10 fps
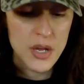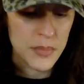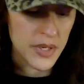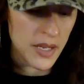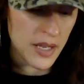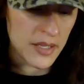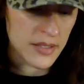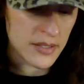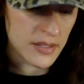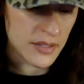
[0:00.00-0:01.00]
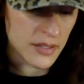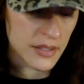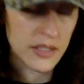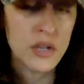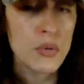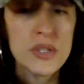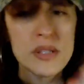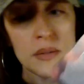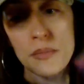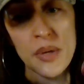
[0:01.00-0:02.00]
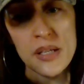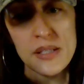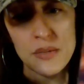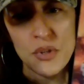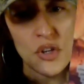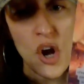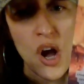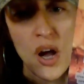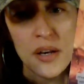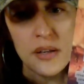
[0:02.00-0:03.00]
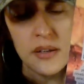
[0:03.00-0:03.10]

Because he wasn't based with God.